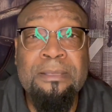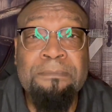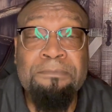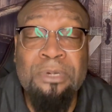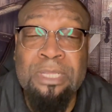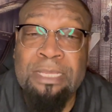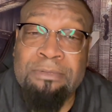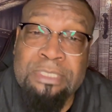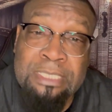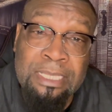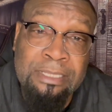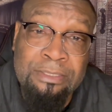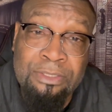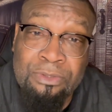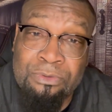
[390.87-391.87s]
But I'm
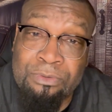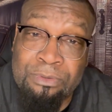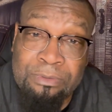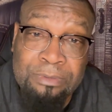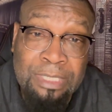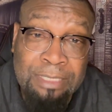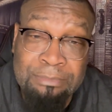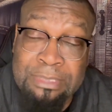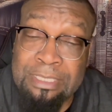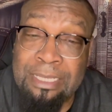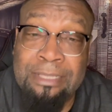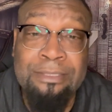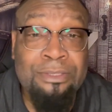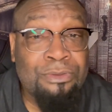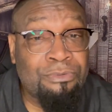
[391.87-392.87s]
telling you, I'm
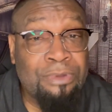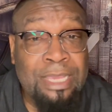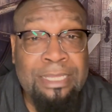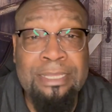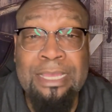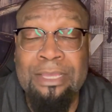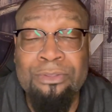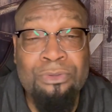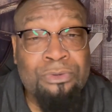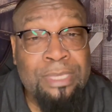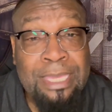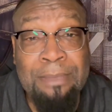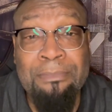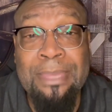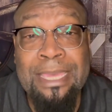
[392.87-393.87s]
telling you right now, you
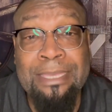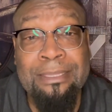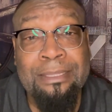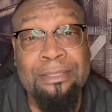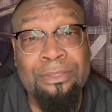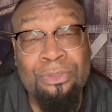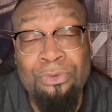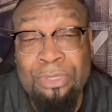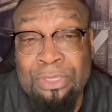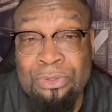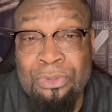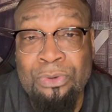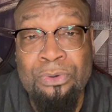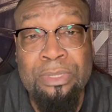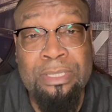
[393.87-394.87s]
can make it. You can
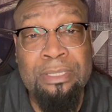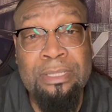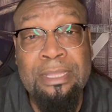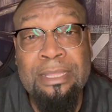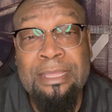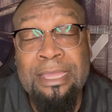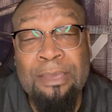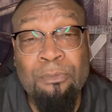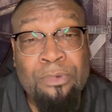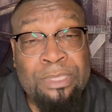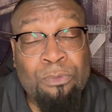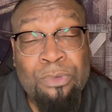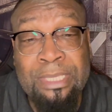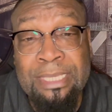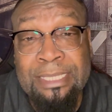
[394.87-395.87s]
do it. And
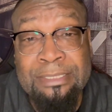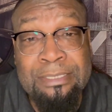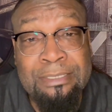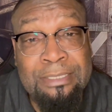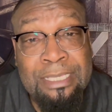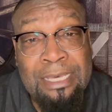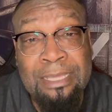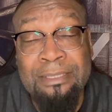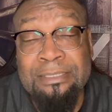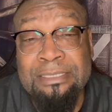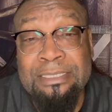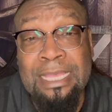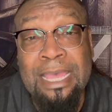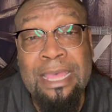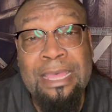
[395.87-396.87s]
when we get to the other
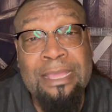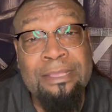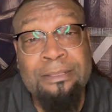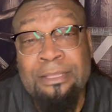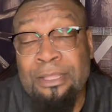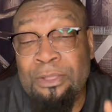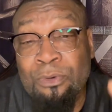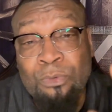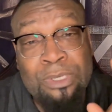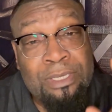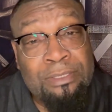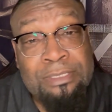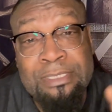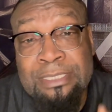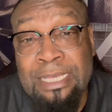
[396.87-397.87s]
side, we're
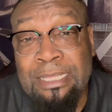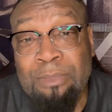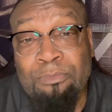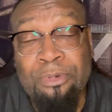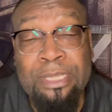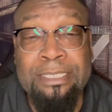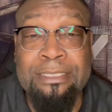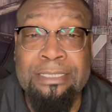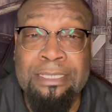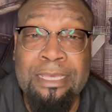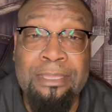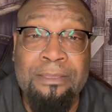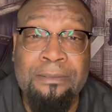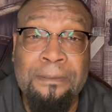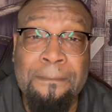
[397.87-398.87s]
going to celebrate
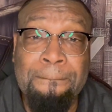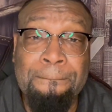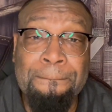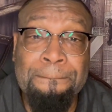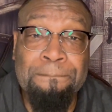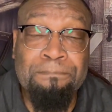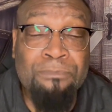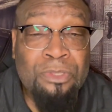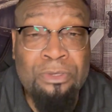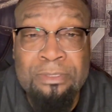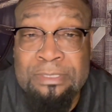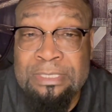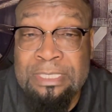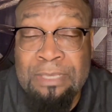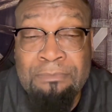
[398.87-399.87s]
together. You're
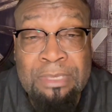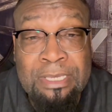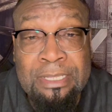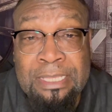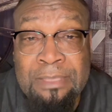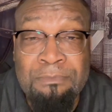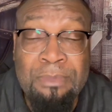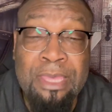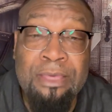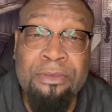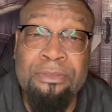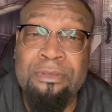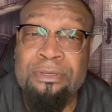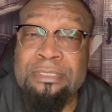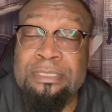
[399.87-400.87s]
going to send me an
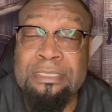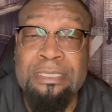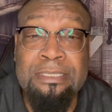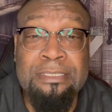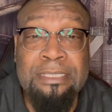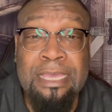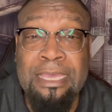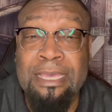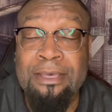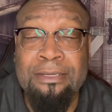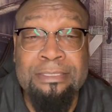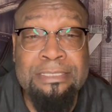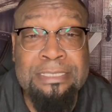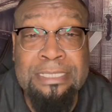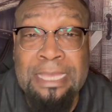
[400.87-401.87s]
email. You're going to send, hey,
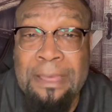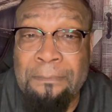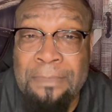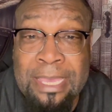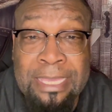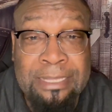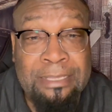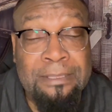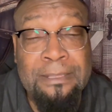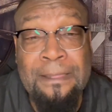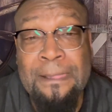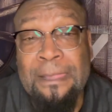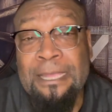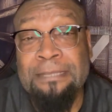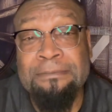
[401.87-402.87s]
Uncle T, I made it.
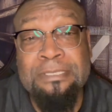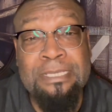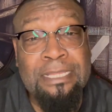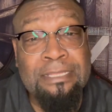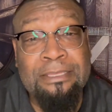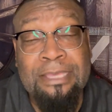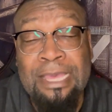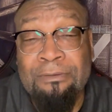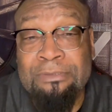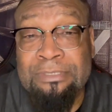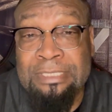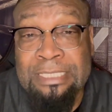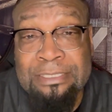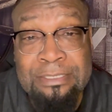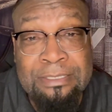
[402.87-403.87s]
I'm telling you, I was
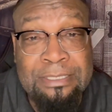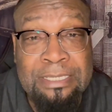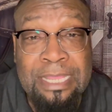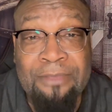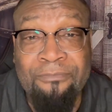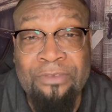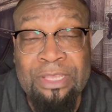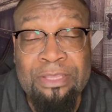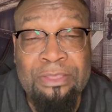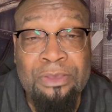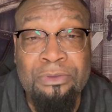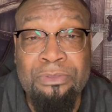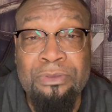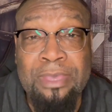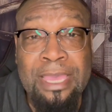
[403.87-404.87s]
listening to that
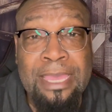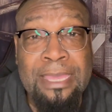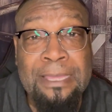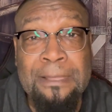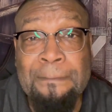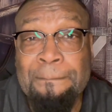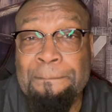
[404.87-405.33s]
video you had.